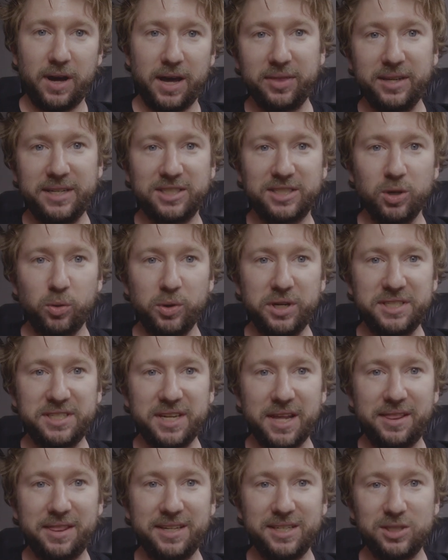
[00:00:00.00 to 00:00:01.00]
I think Sony
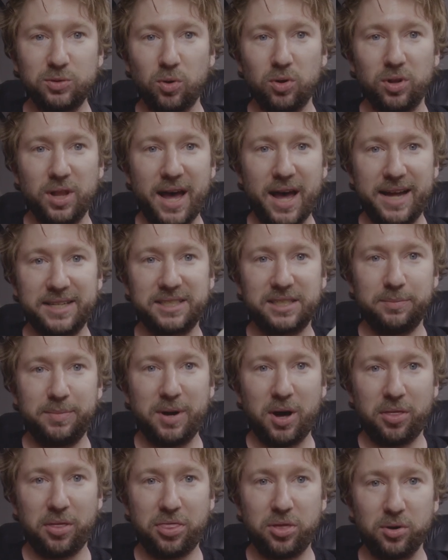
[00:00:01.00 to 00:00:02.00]
said these will last
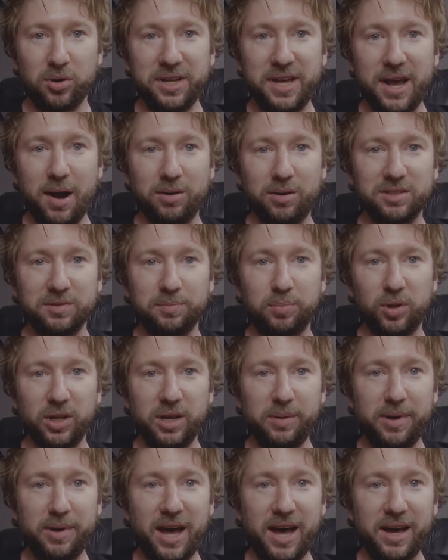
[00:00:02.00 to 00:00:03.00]
about 30 hours of
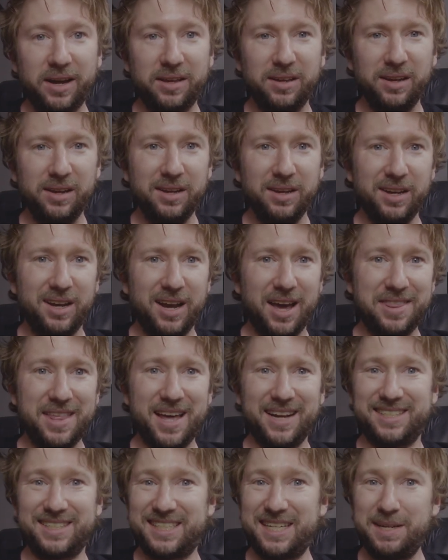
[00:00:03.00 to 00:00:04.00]
playback. And
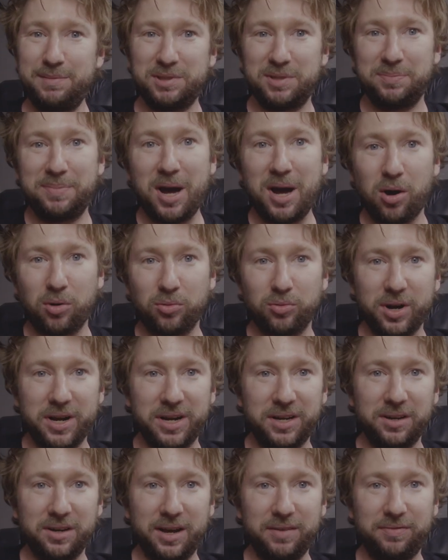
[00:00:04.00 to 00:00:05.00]
that seems about
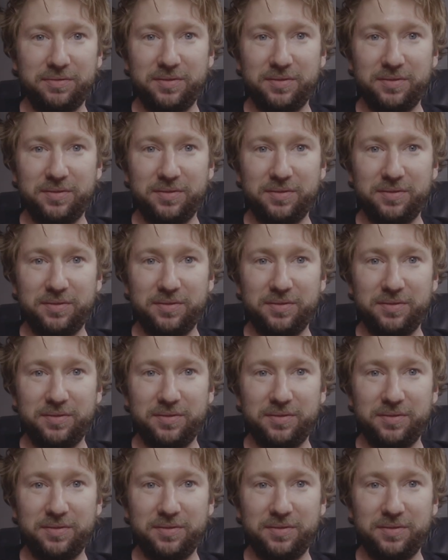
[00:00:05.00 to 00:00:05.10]
right.